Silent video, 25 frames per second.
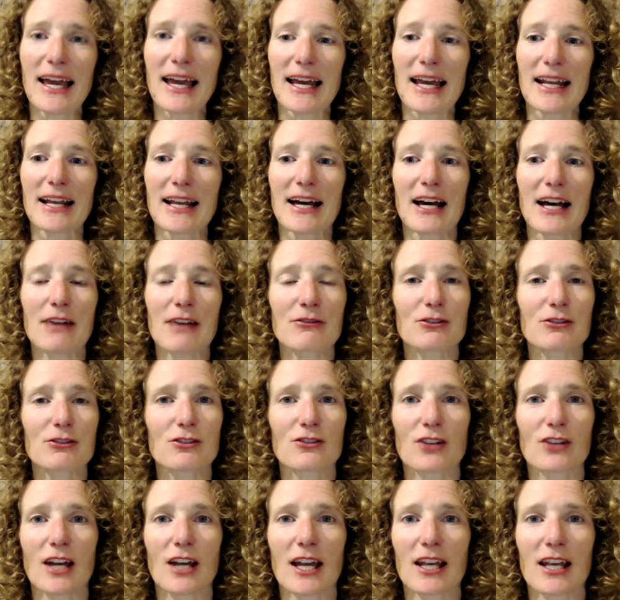And I have to
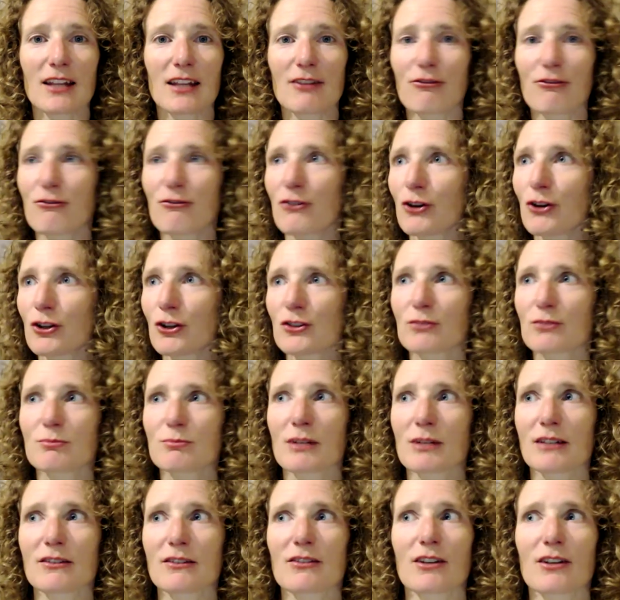say, in the first
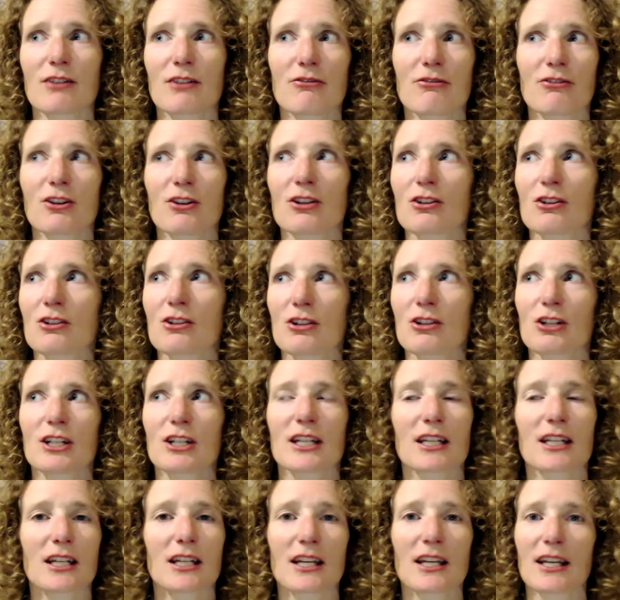month, I felt
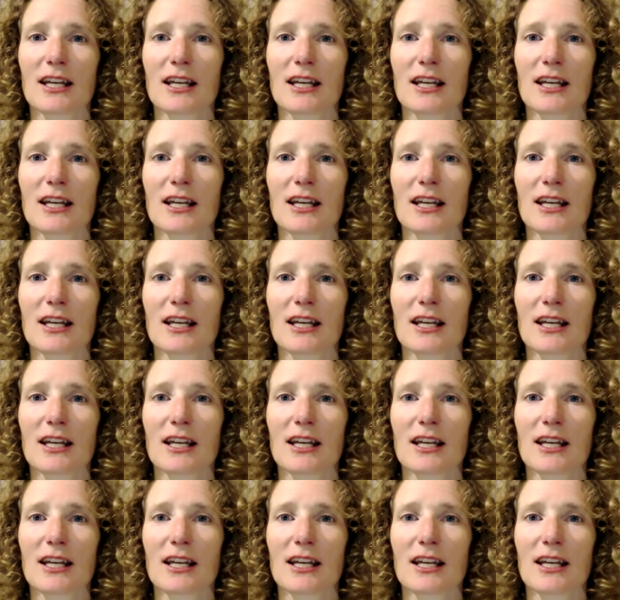like